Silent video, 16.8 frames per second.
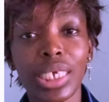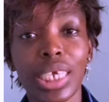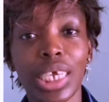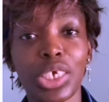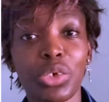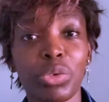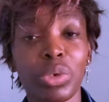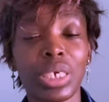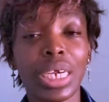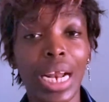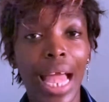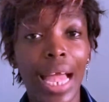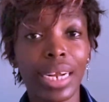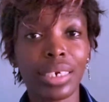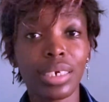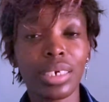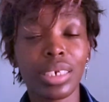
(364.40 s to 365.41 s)
gland
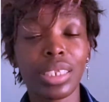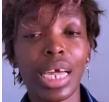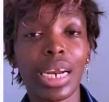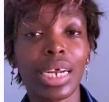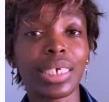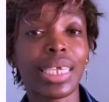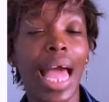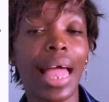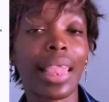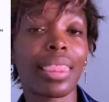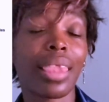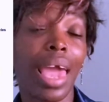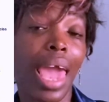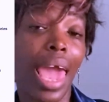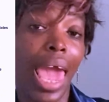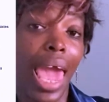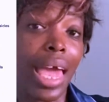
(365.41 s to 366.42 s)
that is at the
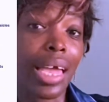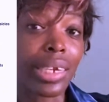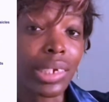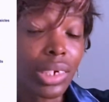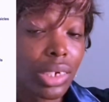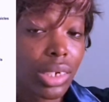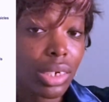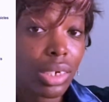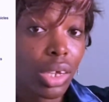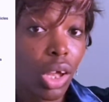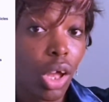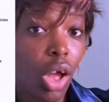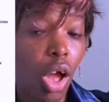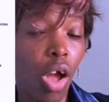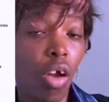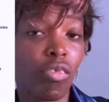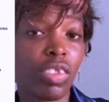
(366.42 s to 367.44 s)
end of the
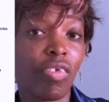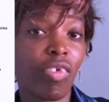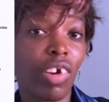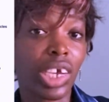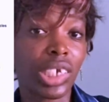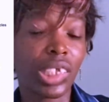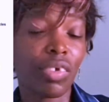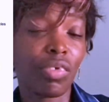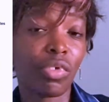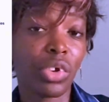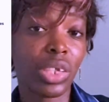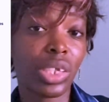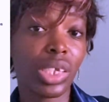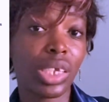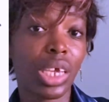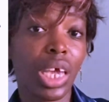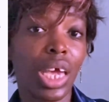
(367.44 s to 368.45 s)
vas deferens
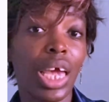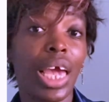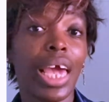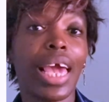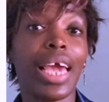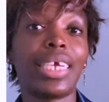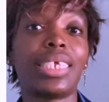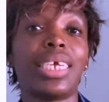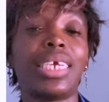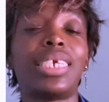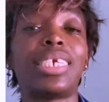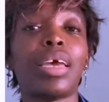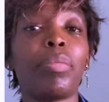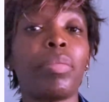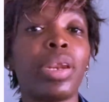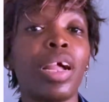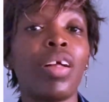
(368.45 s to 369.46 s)
is the seminal
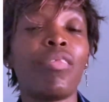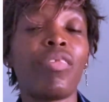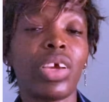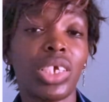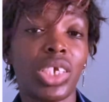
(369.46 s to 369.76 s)
vesicle.